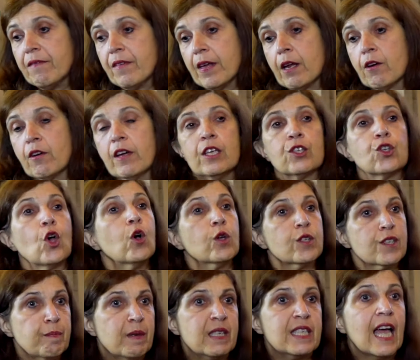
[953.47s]
there is
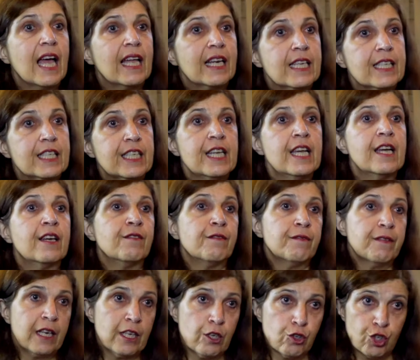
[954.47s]
hospitality and
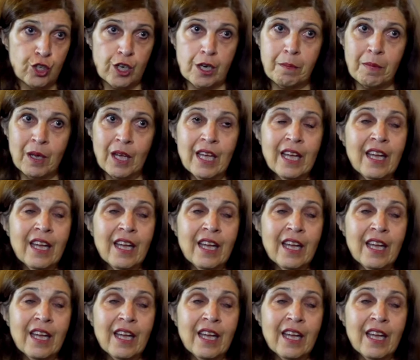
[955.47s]
fellowship.